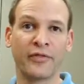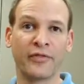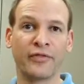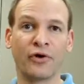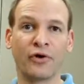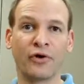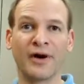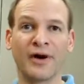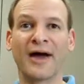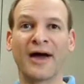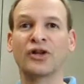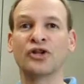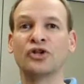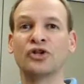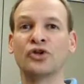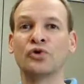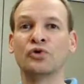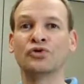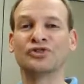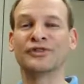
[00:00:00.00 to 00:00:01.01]
they are not
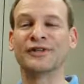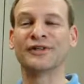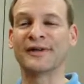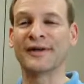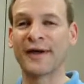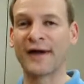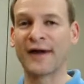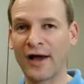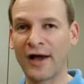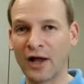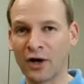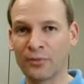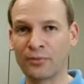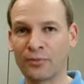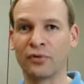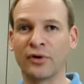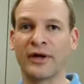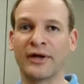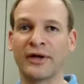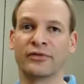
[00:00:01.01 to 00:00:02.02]
used to
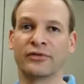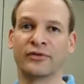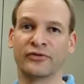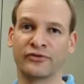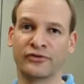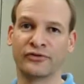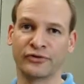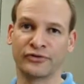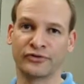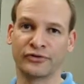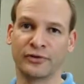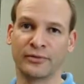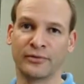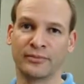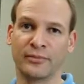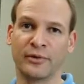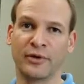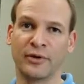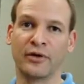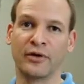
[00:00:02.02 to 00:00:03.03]
calibrate the system.
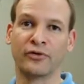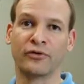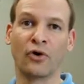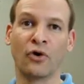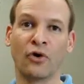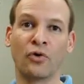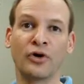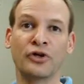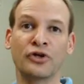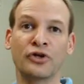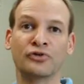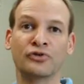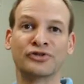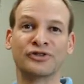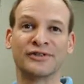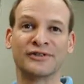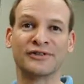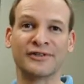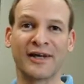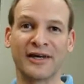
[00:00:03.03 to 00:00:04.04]
They're only used
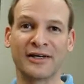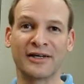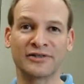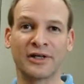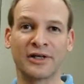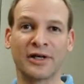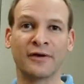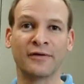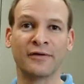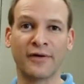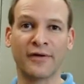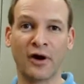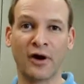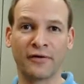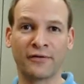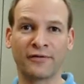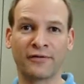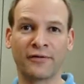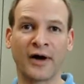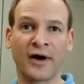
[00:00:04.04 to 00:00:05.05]
to test and
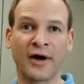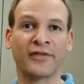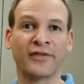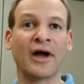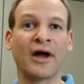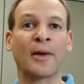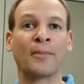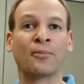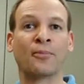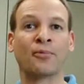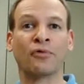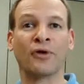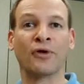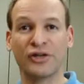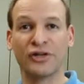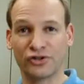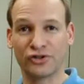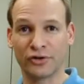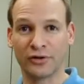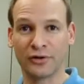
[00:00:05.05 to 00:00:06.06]
verify the
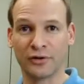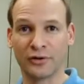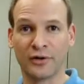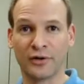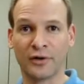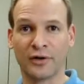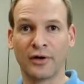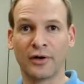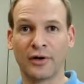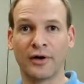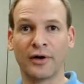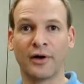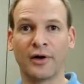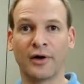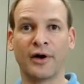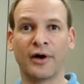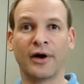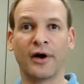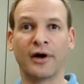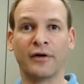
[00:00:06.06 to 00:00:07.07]
operation
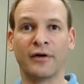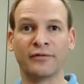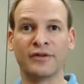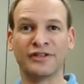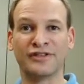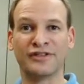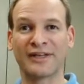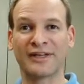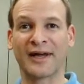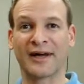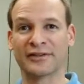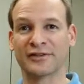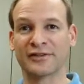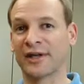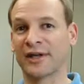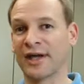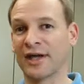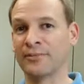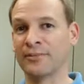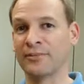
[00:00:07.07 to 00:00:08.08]
of the static
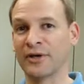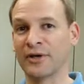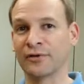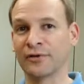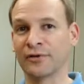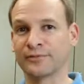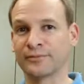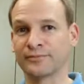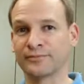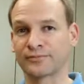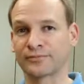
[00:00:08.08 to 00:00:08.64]
decay meter.